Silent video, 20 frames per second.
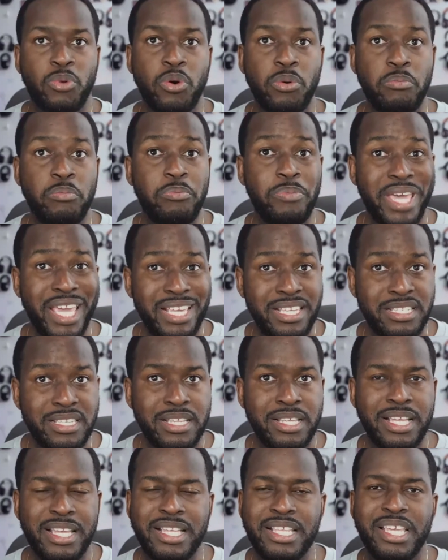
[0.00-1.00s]
more bass
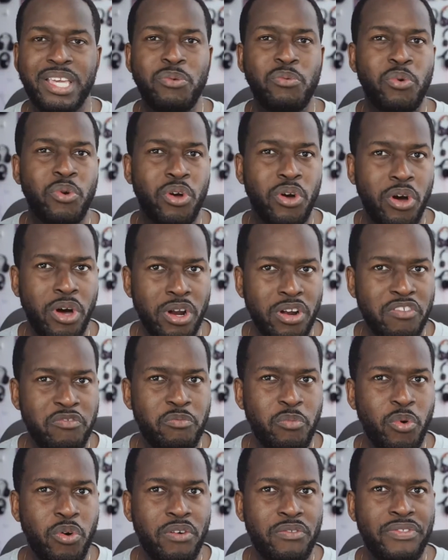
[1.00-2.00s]
in it, it will cut
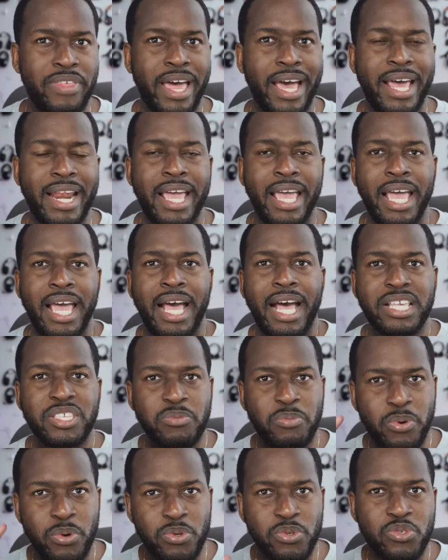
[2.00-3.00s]
off more of that as
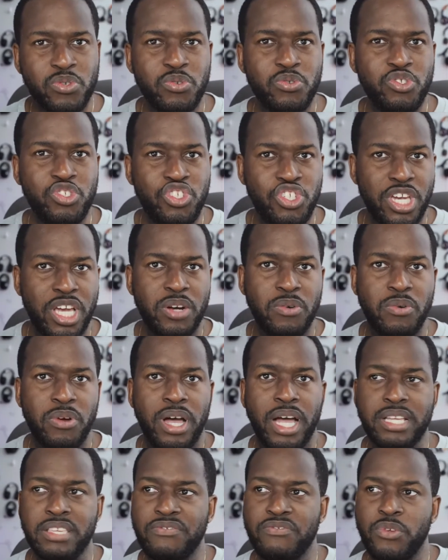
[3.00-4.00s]
opposed to general
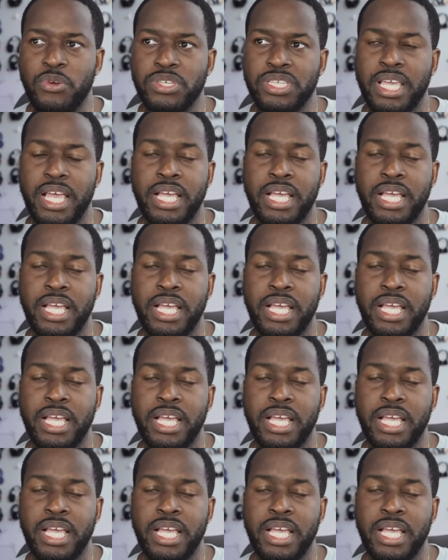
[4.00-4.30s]
active noise